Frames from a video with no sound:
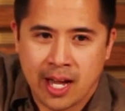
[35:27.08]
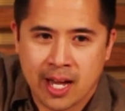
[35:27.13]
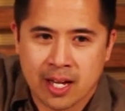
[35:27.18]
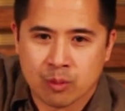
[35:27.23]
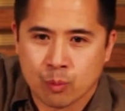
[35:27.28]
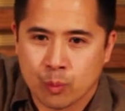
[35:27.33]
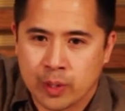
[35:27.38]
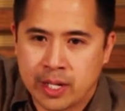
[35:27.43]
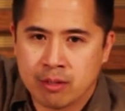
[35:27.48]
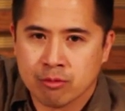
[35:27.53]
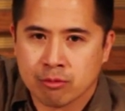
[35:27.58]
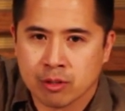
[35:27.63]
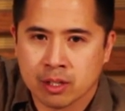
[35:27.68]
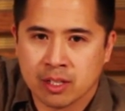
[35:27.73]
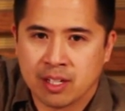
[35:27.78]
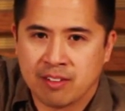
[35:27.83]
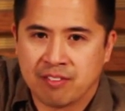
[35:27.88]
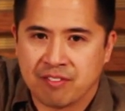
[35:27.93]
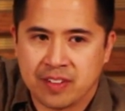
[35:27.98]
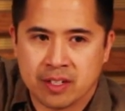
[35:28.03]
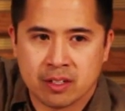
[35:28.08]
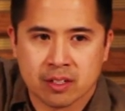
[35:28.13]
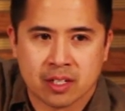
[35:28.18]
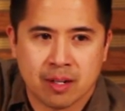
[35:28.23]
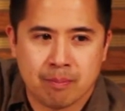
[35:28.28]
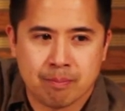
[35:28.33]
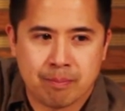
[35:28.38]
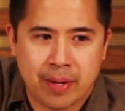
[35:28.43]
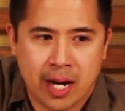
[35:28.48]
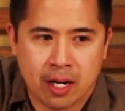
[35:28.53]
and we really feel
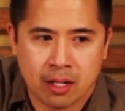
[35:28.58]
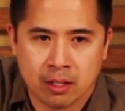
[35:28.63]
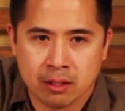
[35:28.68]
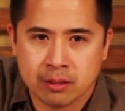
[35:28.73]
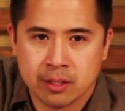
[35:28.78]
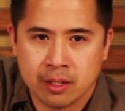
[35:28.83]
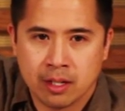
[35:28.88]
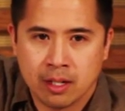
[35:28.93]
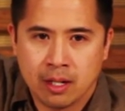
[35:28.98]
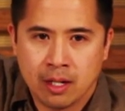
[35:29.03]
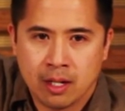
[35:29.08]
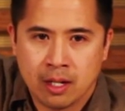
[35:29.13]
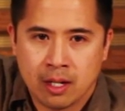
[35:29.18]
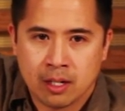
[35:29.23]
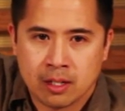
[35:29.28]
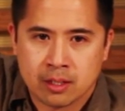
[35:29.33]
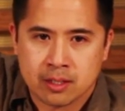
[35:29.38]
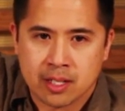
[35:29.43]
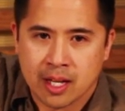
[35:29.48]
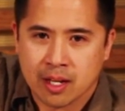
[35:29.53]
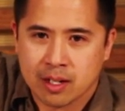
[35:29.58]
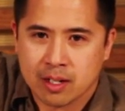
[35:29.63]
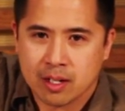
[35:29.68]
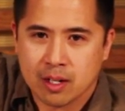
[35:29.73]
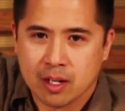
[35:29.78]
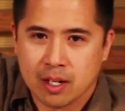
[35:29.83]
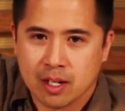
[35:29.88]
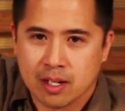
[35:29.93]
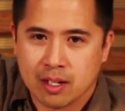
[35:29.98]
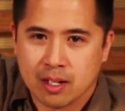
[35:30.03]
compelled
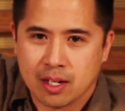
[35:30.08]
that